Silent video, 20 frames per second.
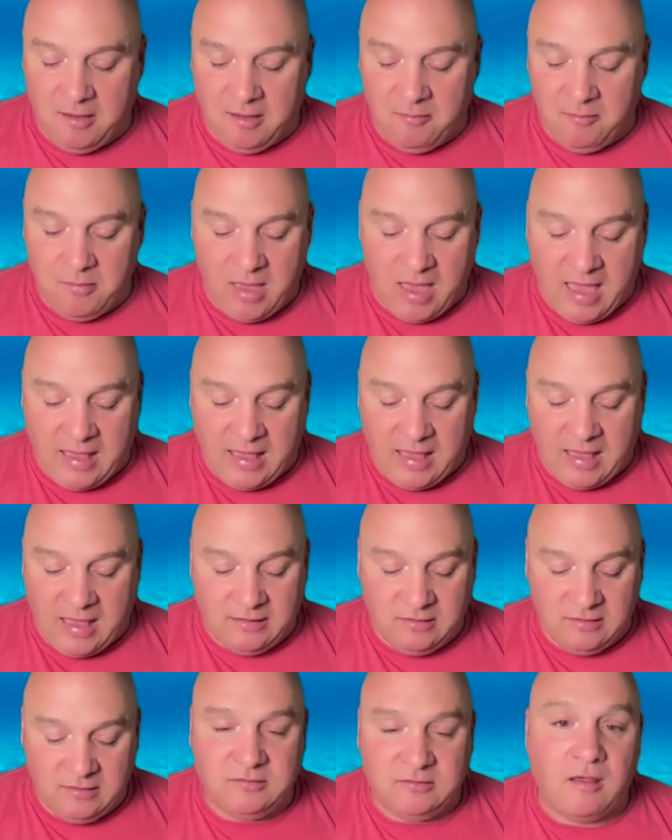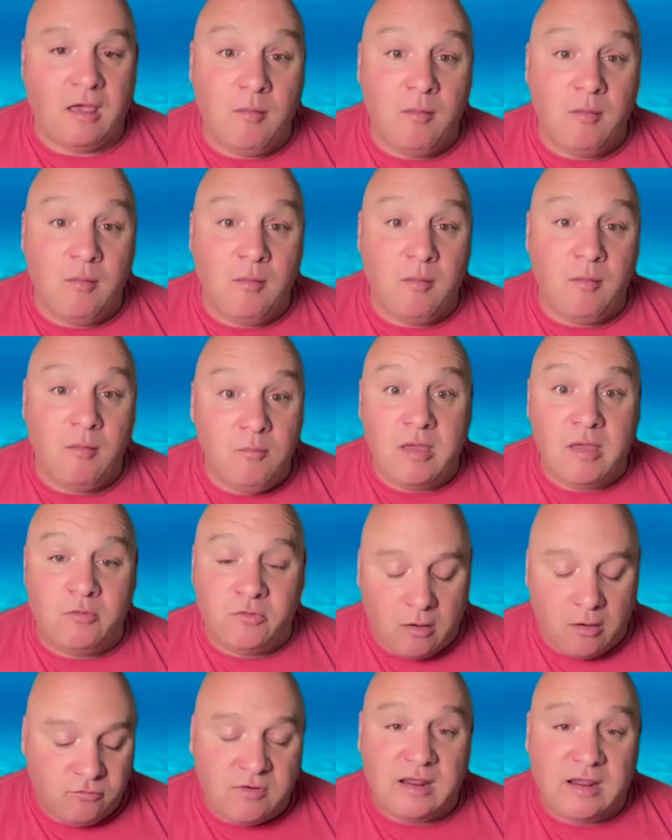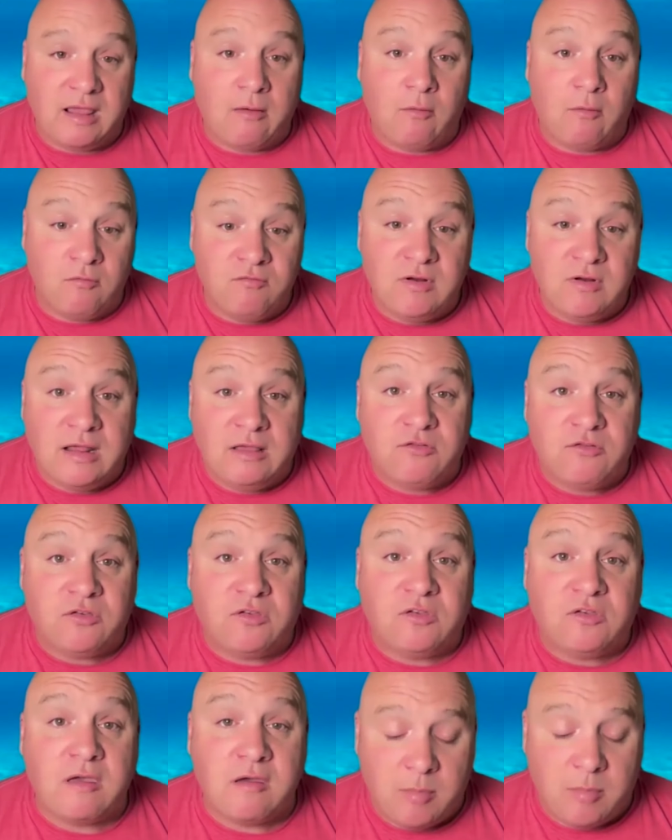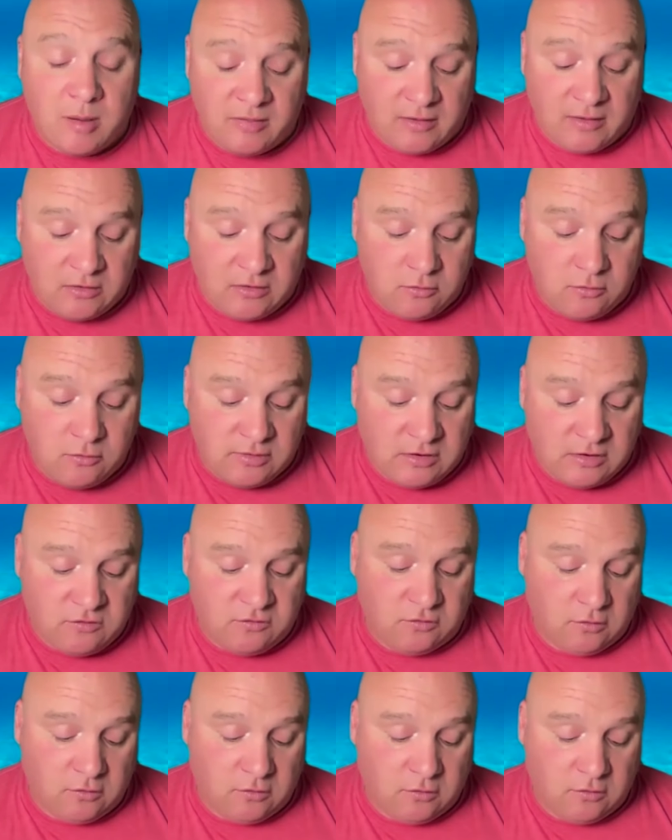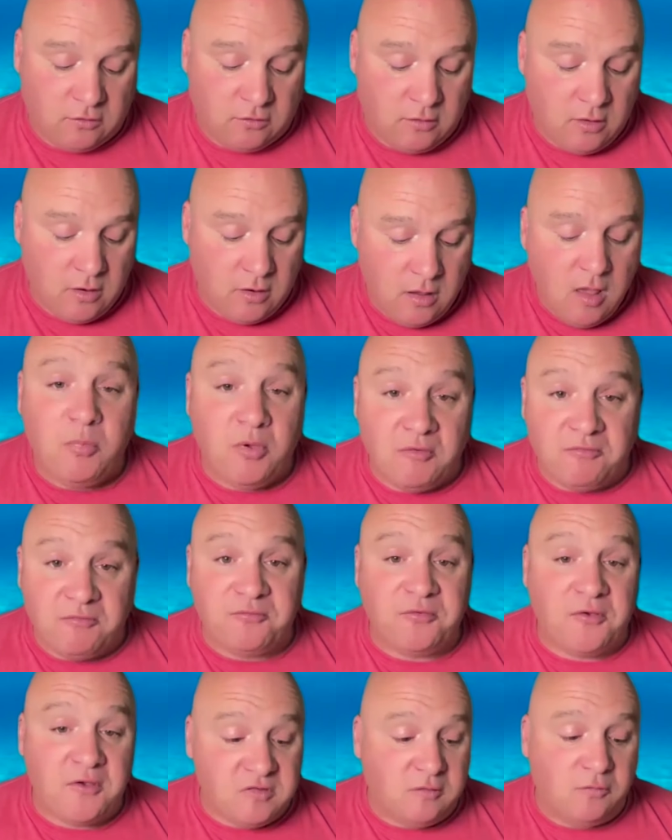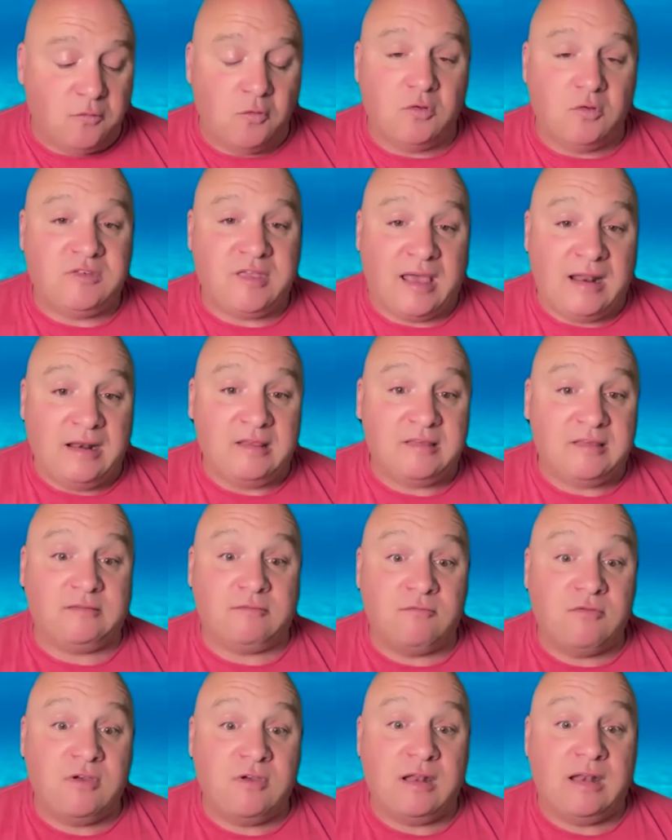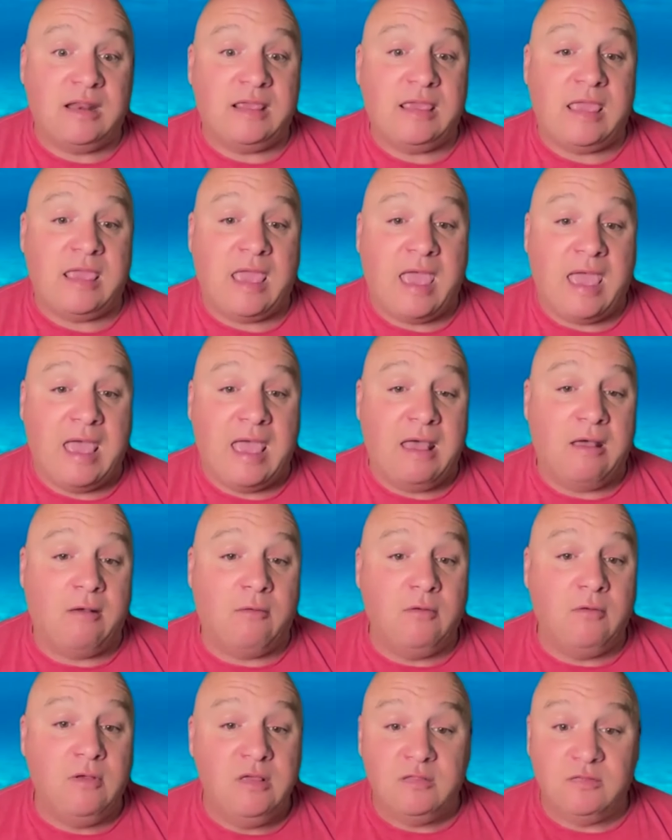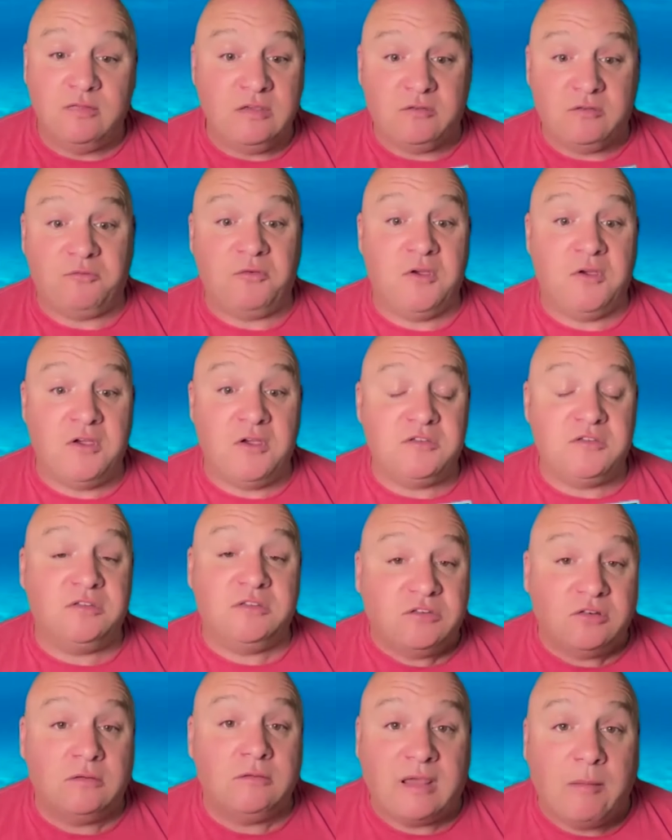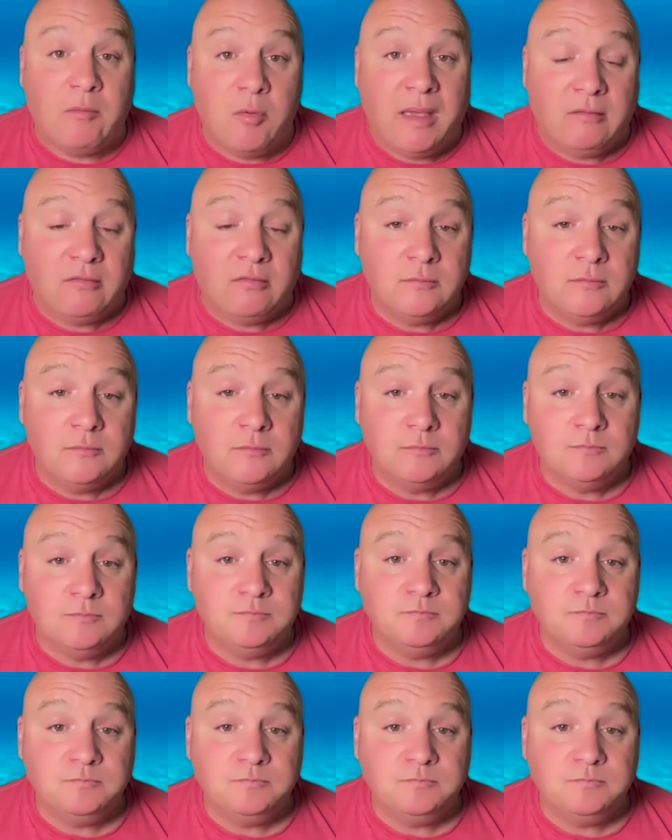I was really interested to hear about that new edition. But first of all, tell us really how this first edition came about.